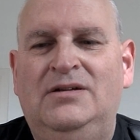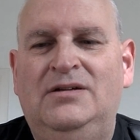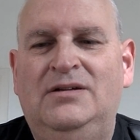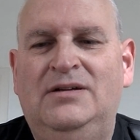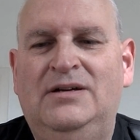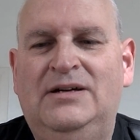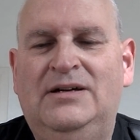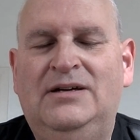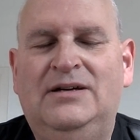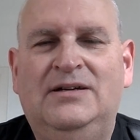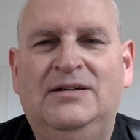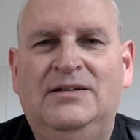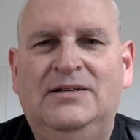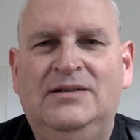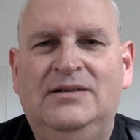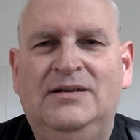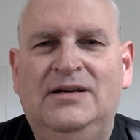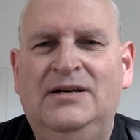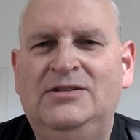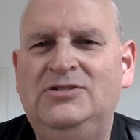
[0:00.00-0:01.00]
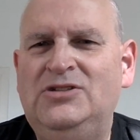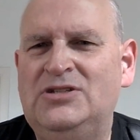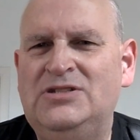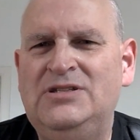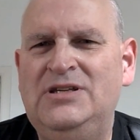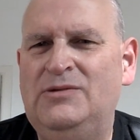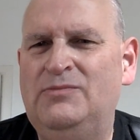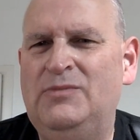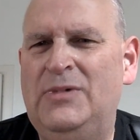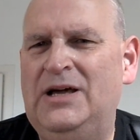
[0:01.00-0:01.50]
I
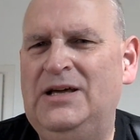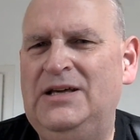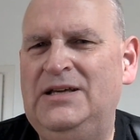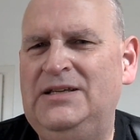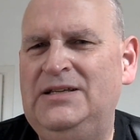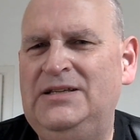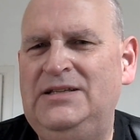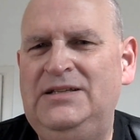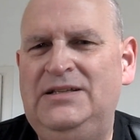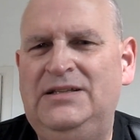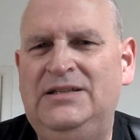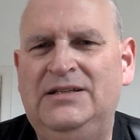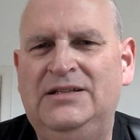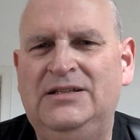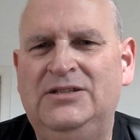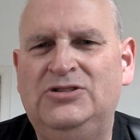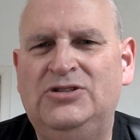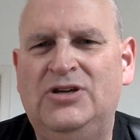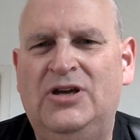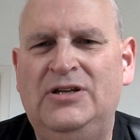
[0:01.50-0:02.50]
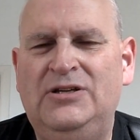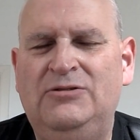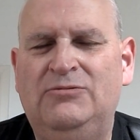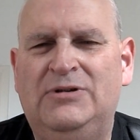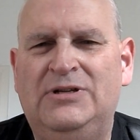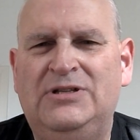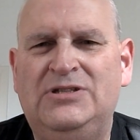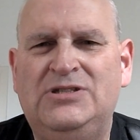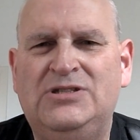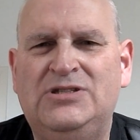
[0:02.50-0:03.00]
just need my little cherry
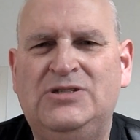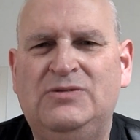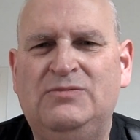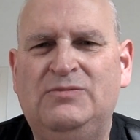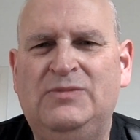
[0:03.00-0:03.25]
ones